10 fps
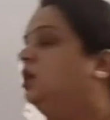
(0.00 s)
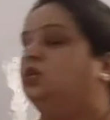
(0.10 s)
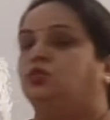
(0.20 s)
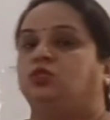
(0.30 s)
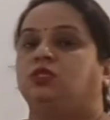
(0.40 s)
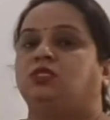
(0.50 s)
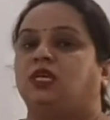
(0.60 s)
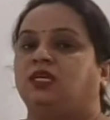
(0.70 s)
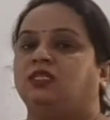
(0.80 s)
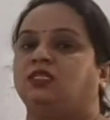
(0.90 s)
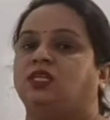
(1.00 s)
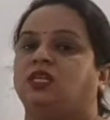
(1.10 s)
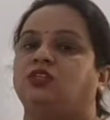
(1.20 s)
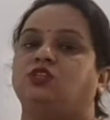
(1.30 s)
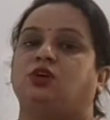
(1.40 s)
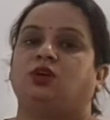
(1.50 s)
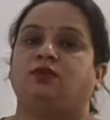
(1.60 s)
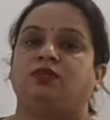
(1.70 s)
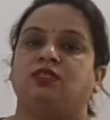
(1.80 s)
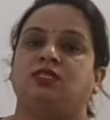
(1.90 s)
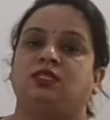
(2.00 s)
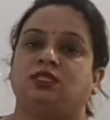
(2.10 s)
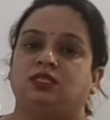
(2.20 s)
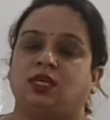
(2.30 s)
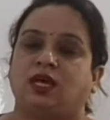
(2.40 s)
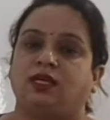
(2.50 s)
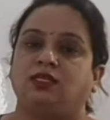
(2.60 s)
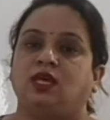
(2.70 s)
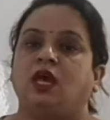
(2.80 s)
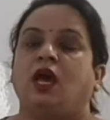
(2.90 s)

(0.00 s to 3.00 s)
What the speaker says: So just take a screenshot of this exercise